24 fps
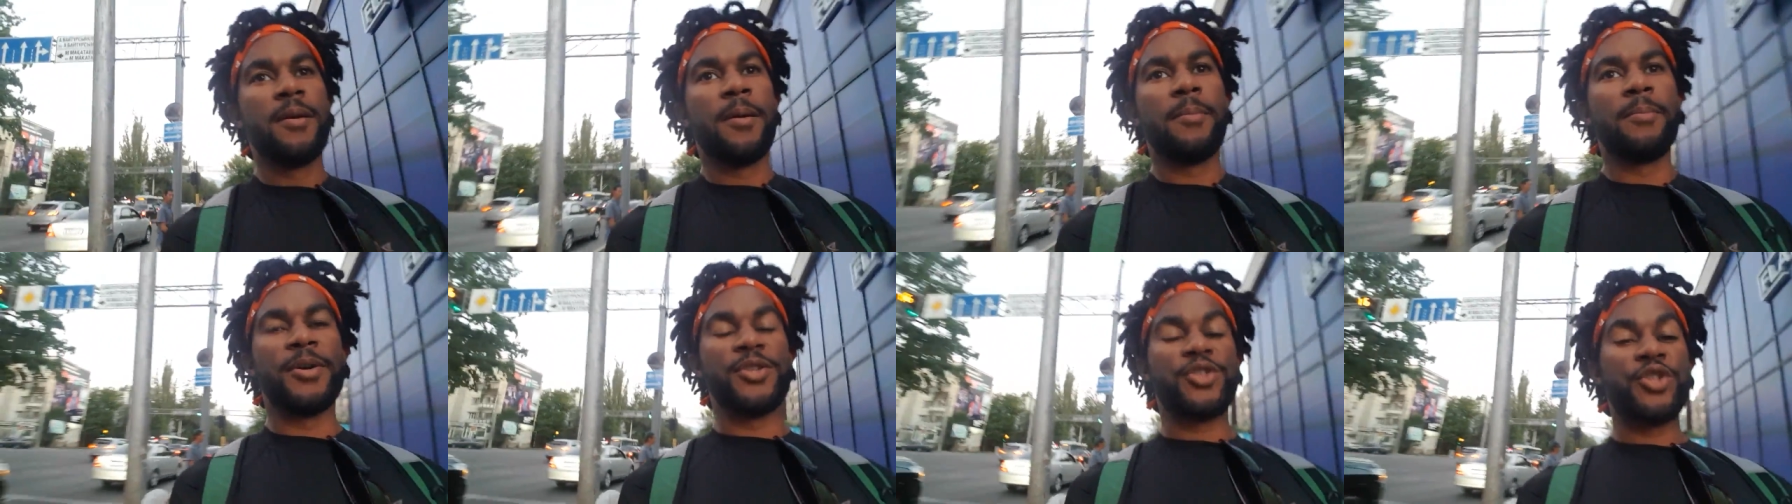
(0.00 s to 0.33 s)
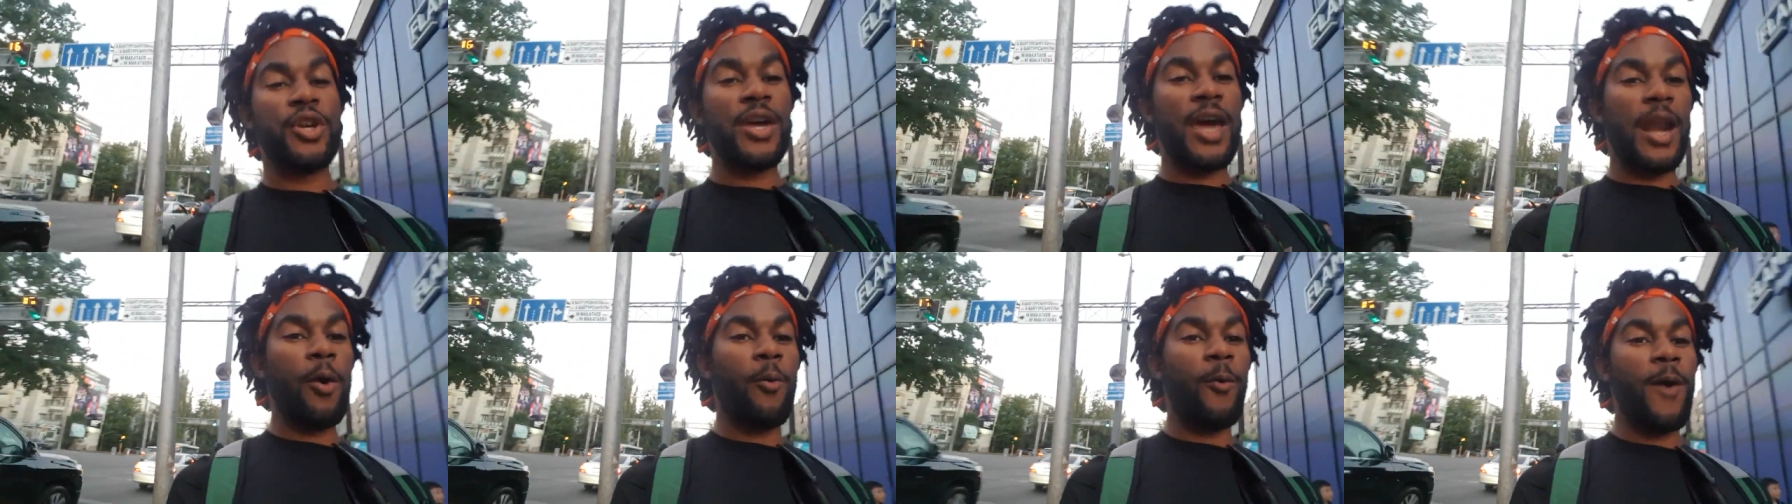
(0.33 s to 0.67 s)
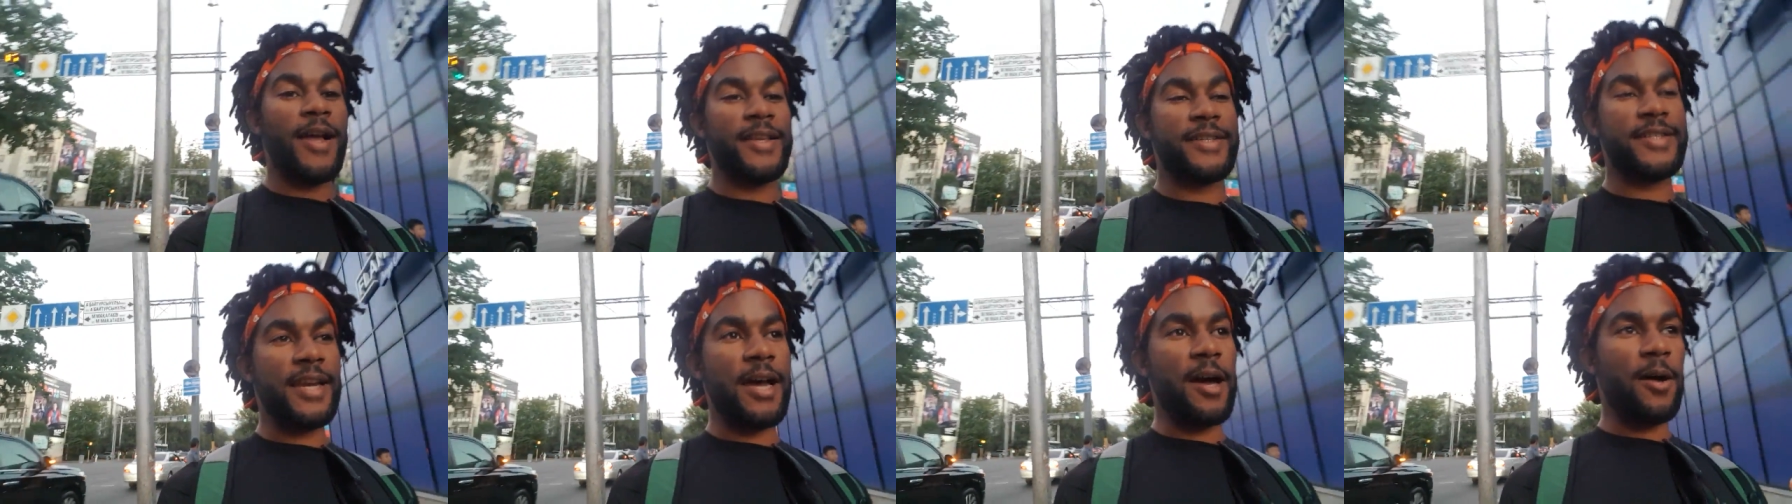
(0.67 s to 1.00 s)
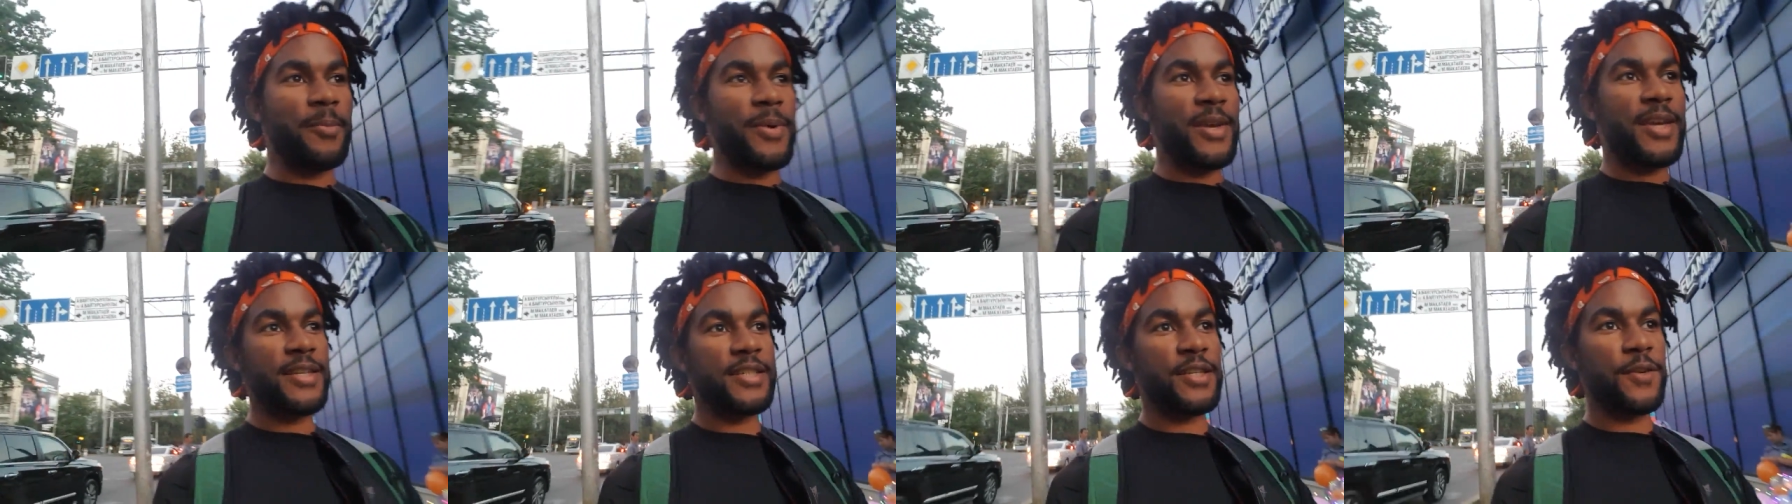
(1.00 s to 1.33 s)
But you gotta watch out,
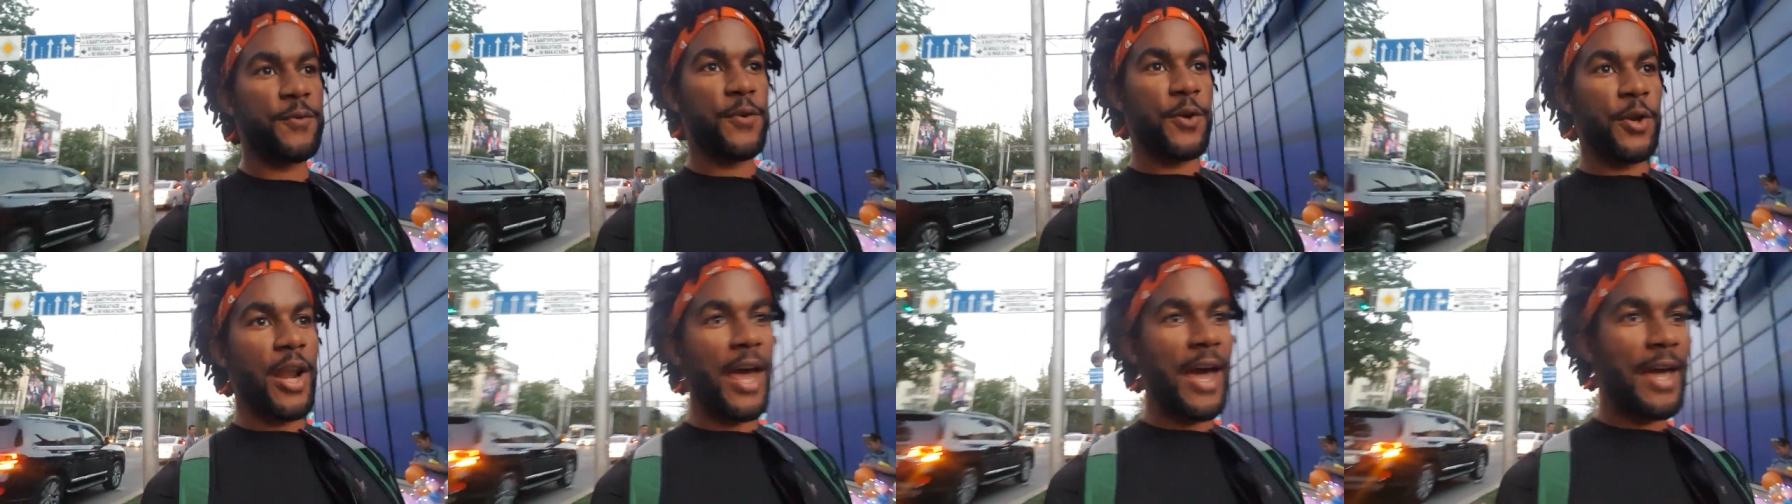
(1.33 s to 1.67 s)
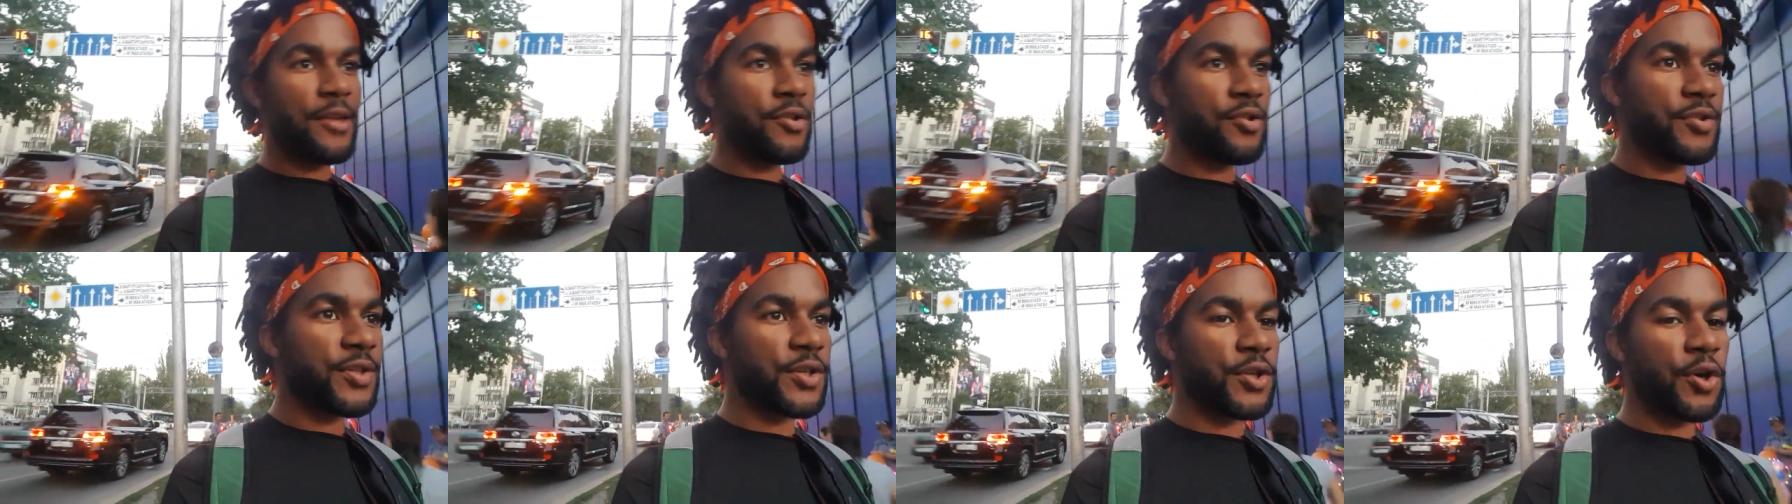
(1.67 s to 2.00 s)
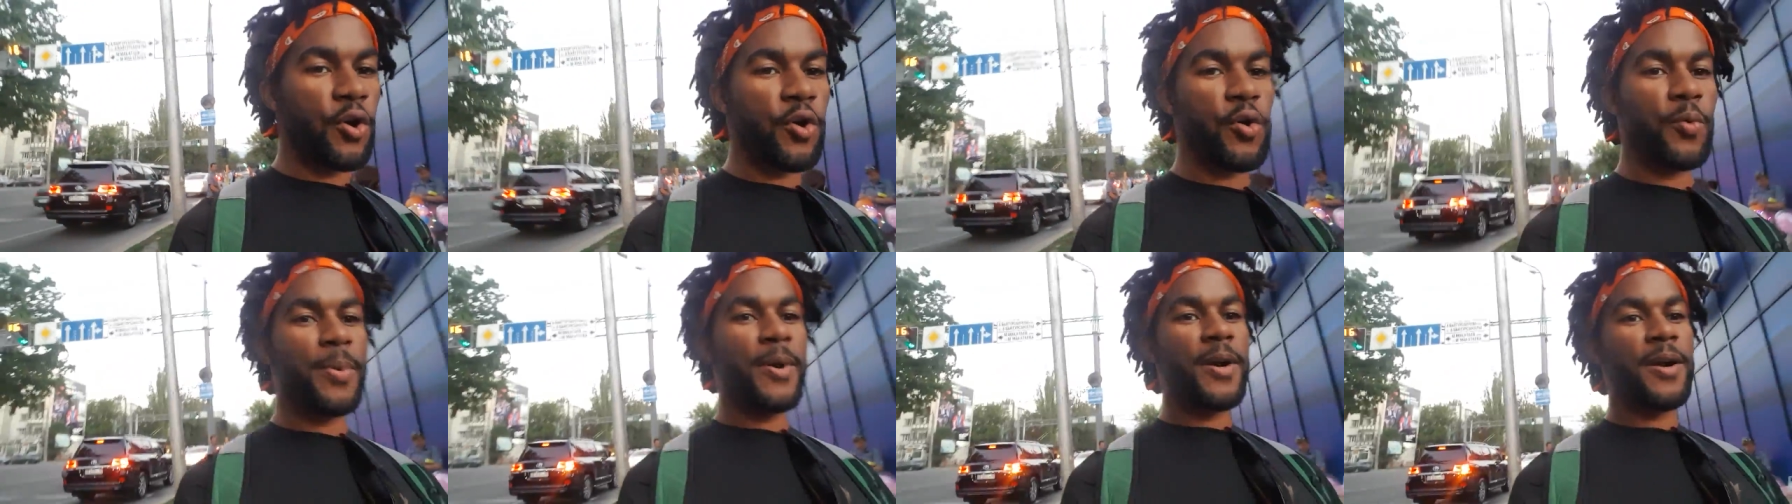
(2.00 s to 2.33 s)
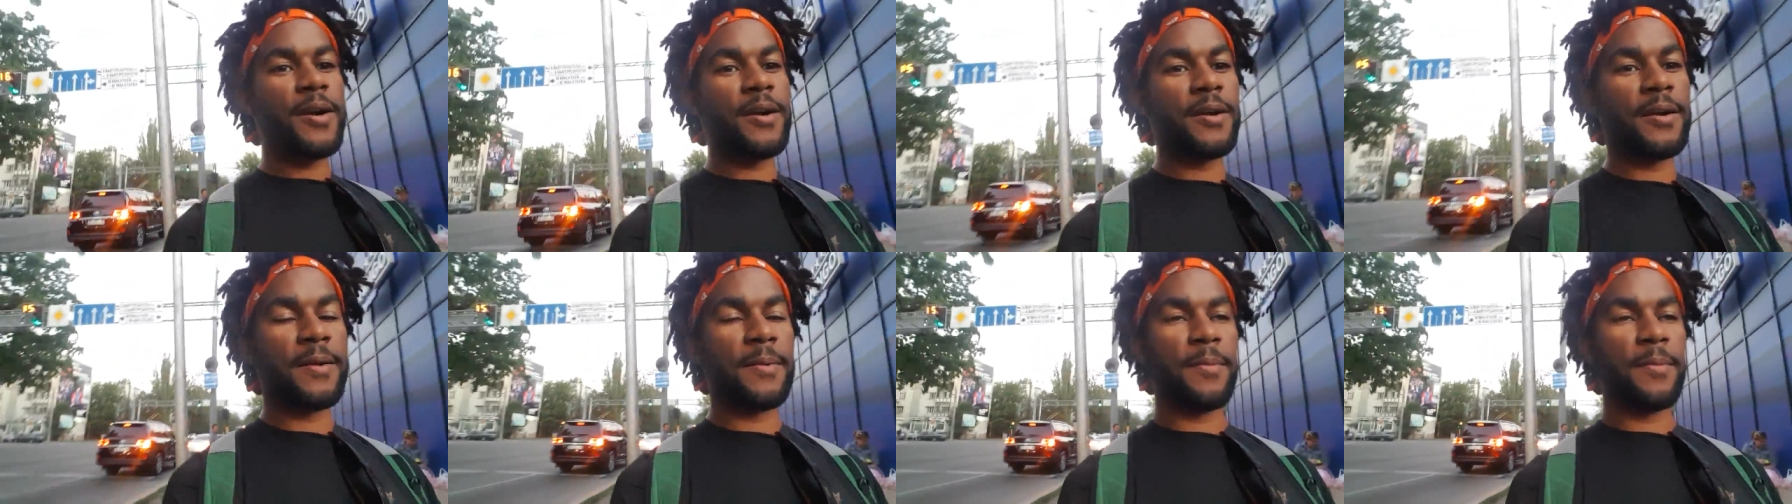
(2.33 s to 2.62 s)
because if you're not using Uber,